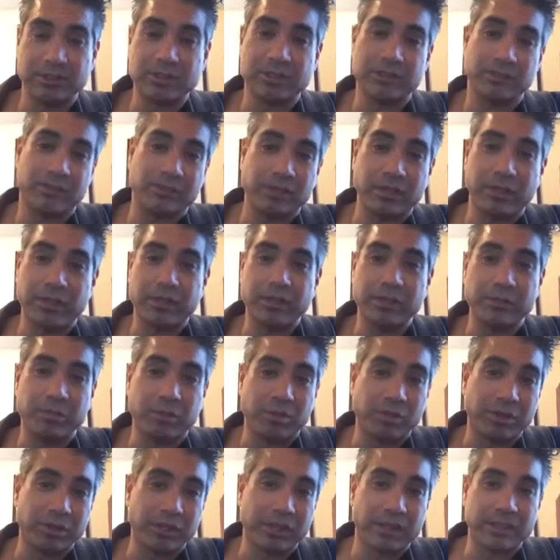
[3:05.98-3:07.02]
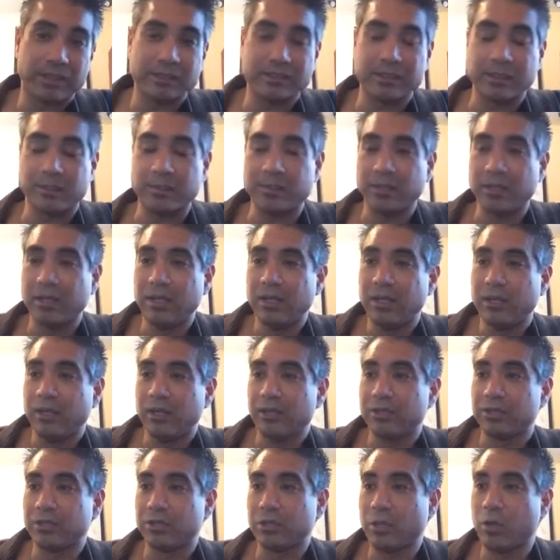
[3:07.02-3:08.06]
is a very important concept.
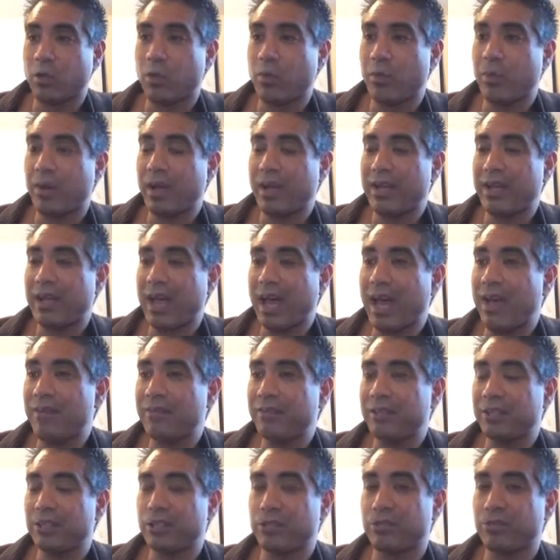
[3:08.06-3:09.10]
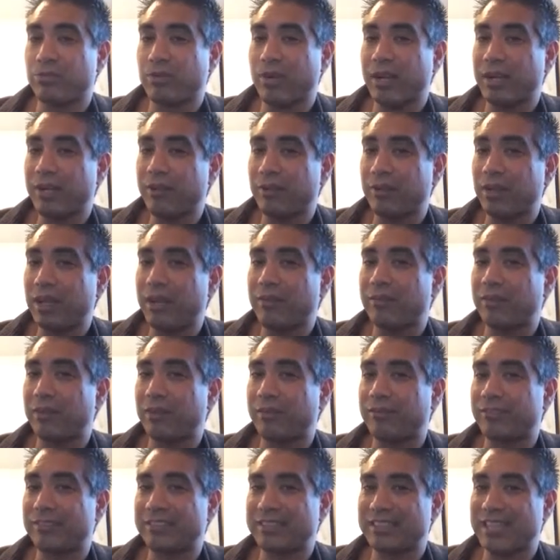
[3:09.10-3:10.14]
So by having a greater level
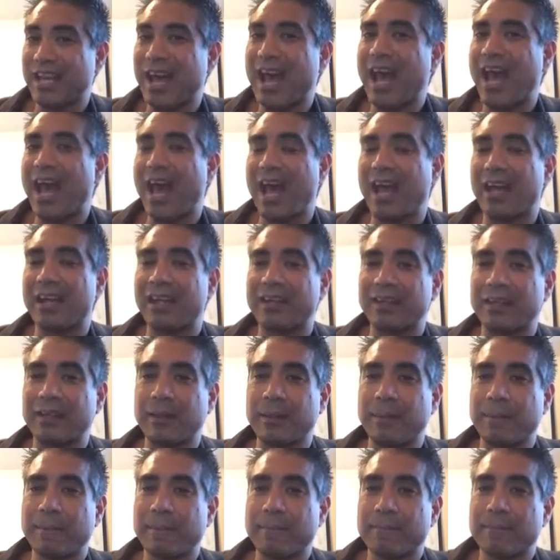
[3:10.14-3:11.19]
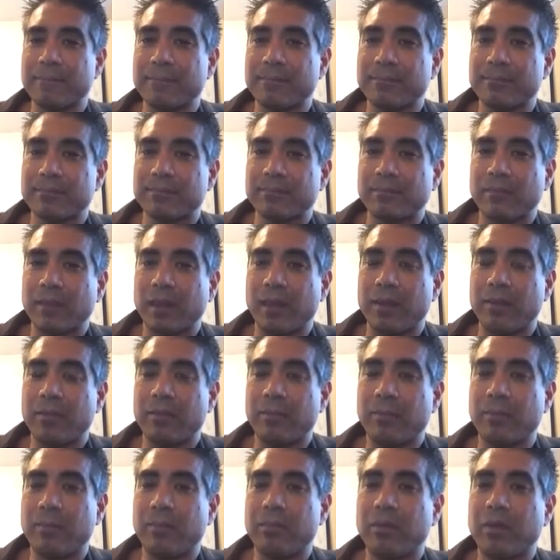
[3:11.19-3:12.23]
of attack,
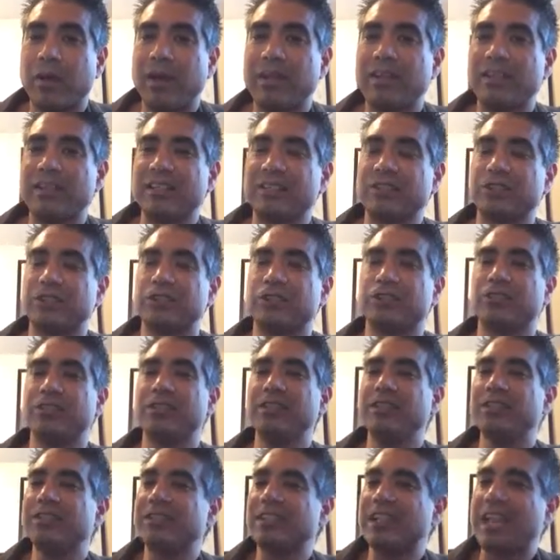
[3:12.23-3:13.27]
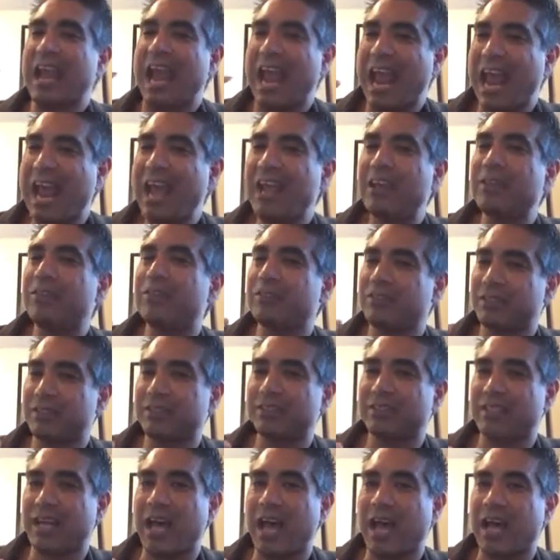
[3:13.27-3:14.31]
but the string can handle the
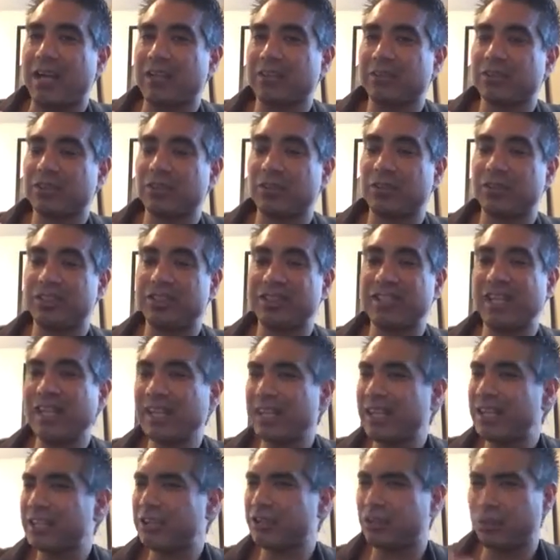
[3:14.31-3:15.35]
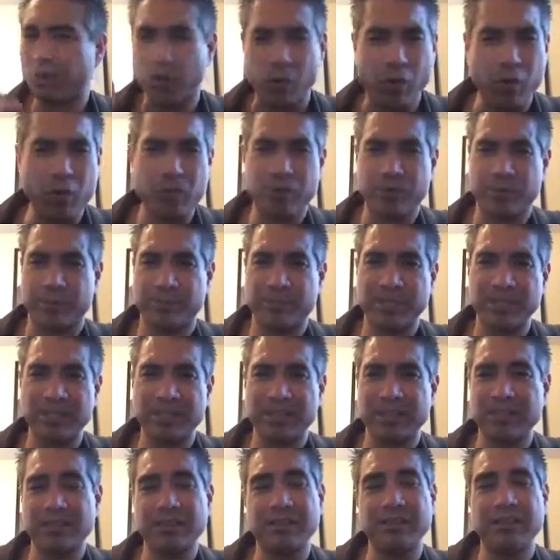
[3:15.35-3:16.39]
attack. So it's not like you're over
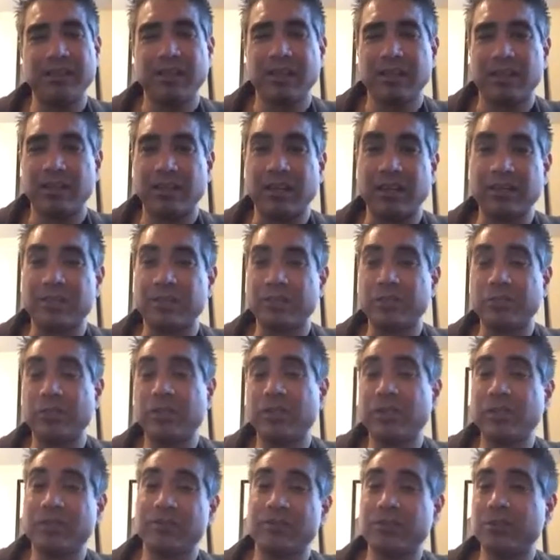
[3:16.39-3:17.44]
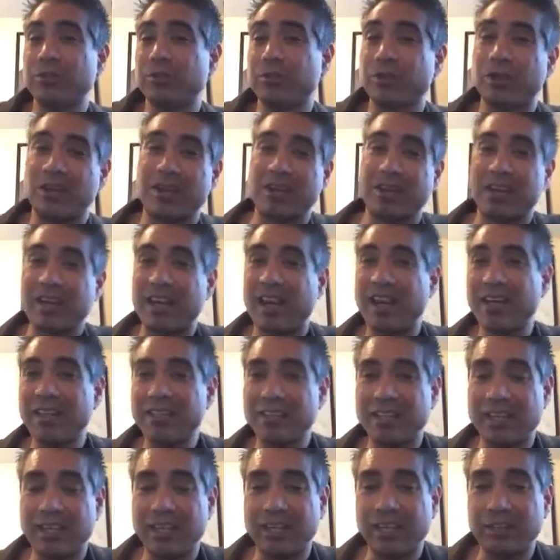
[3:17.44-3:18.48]
picking like you would if you were on a
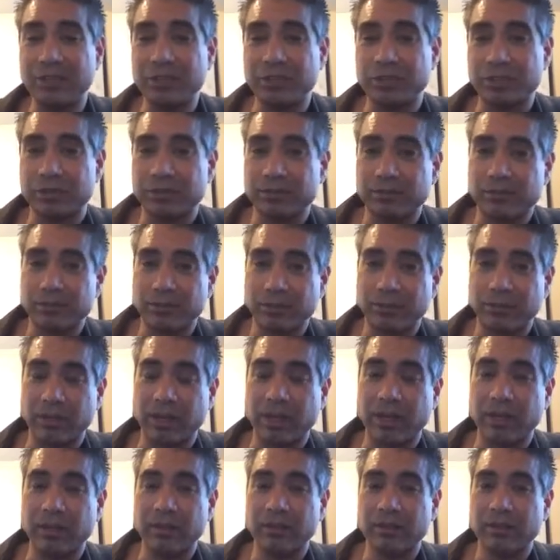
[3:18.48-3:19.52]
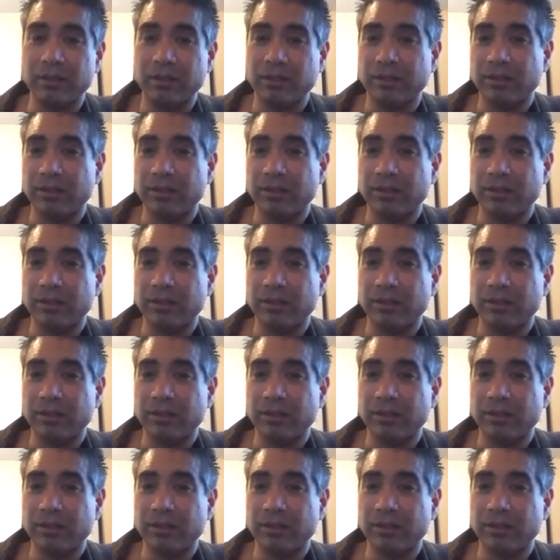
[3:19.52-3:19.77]
9 gauge, okay,